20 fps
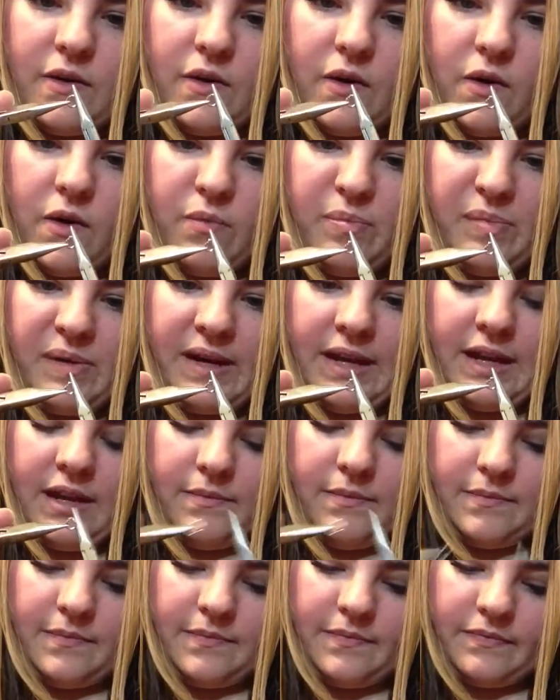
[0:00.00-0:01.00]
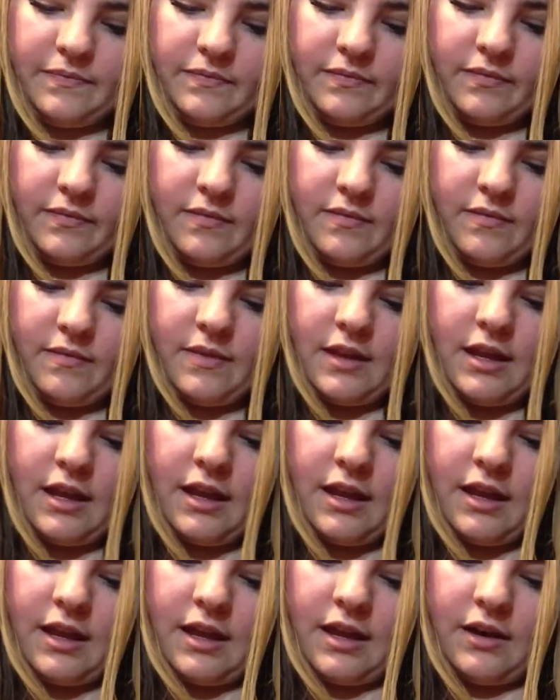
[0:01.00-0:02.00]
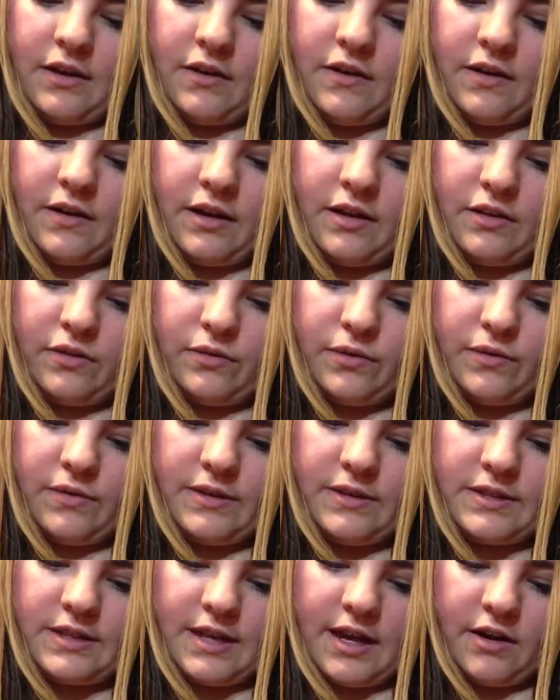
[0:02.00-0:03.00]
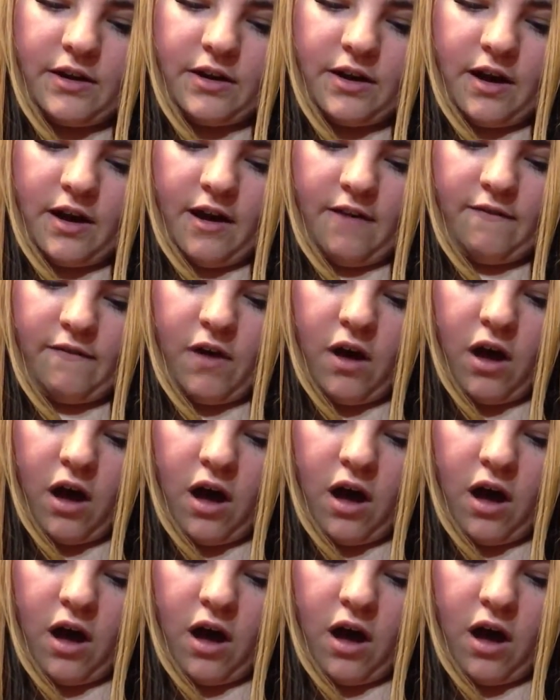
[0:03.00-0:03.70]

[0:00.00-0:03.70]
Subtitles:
open it, and hook it through the center of